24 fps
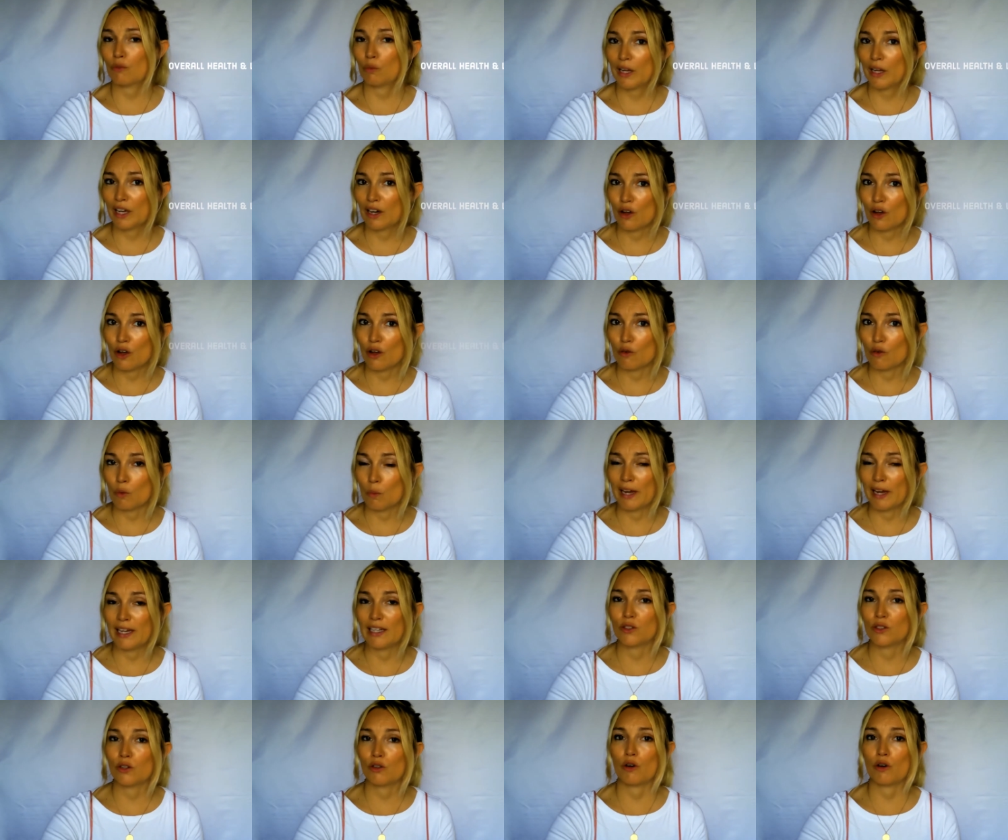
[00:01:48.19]
we are
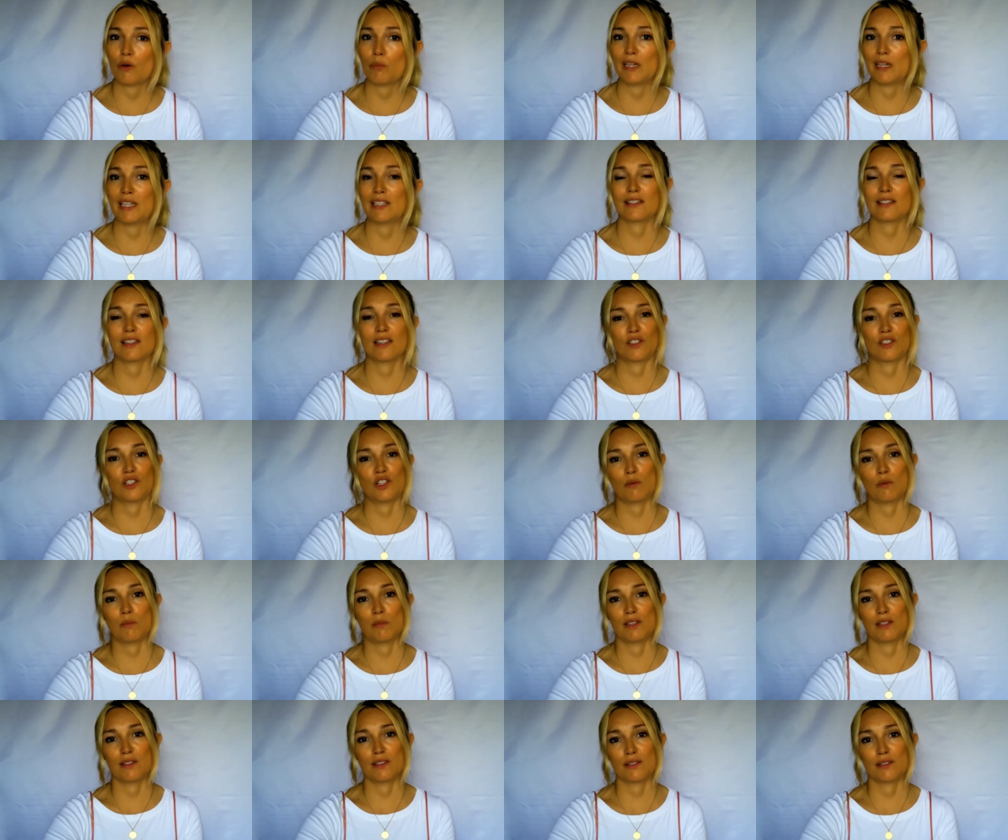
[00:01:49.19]
overweight or obese as
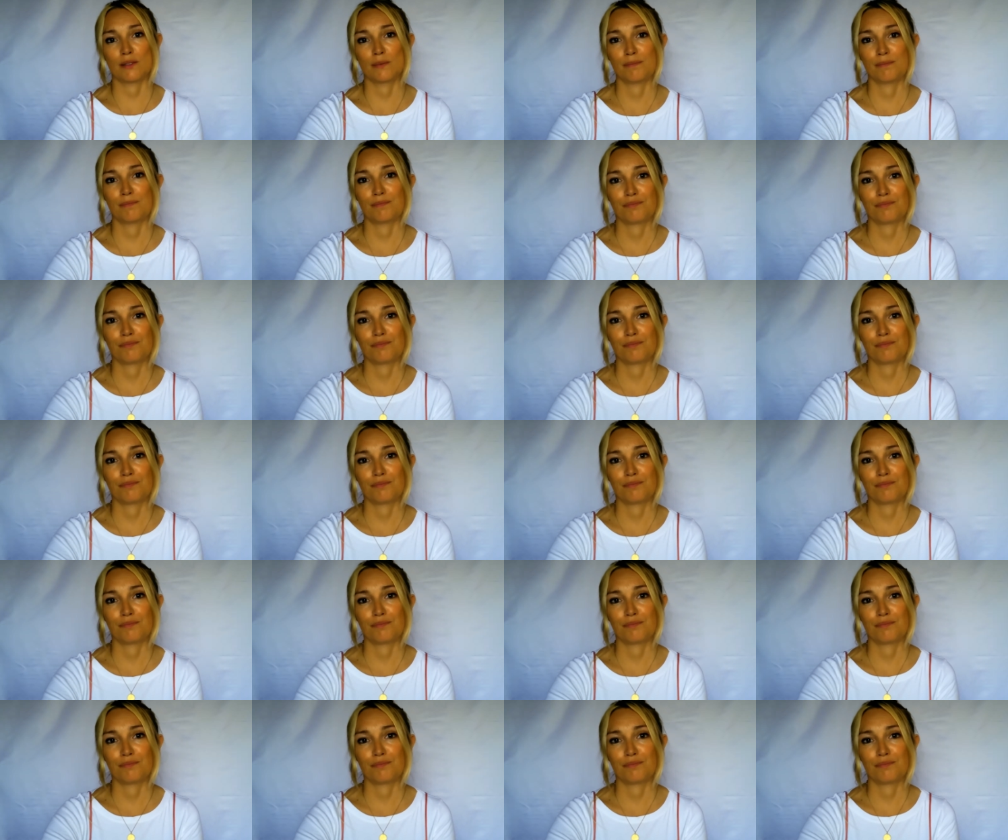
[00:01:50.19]
humans.